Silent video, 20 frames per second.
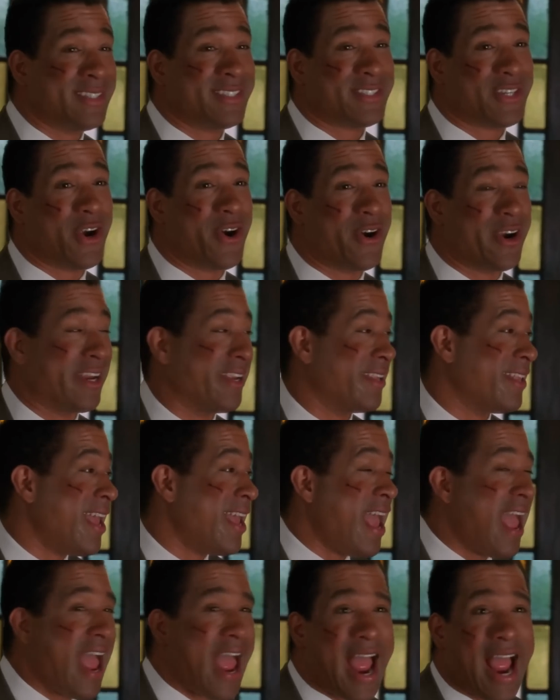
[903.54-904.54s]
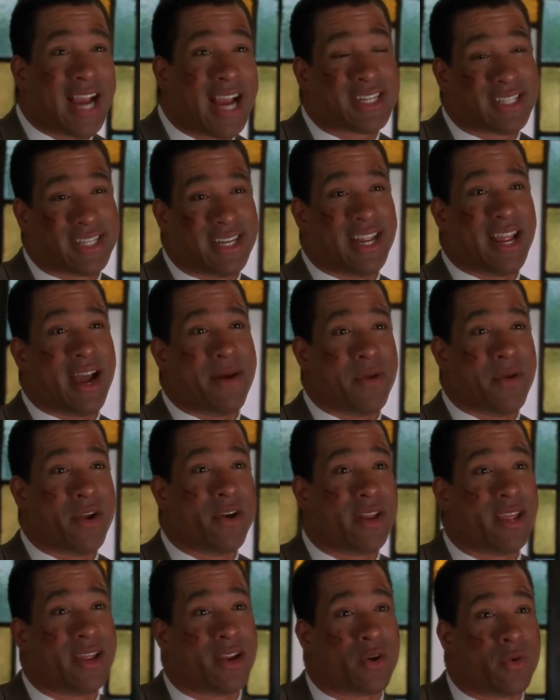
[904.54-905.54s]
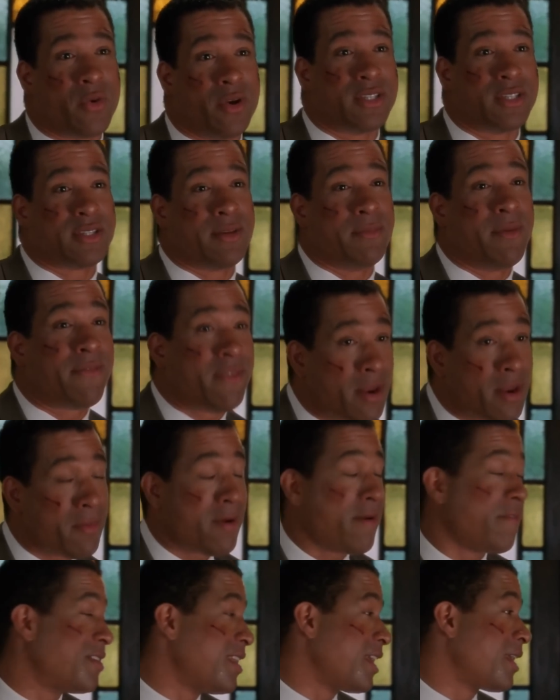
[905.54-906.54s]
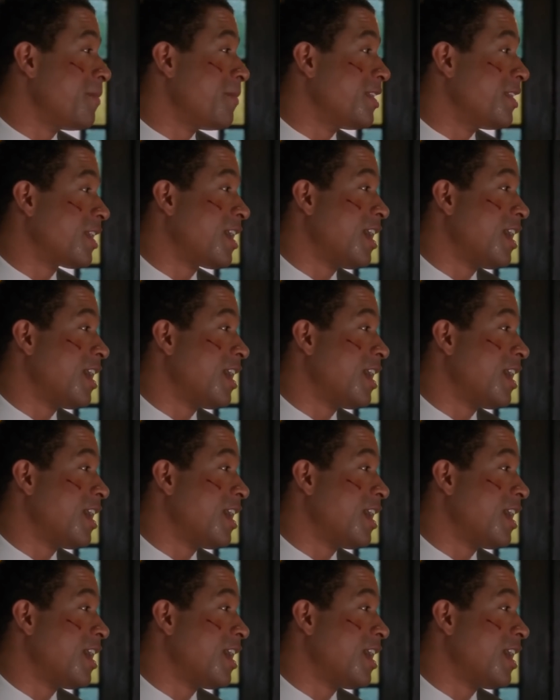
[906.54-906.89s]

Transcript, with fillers: and you can tell he's having fun in the extreme good world too.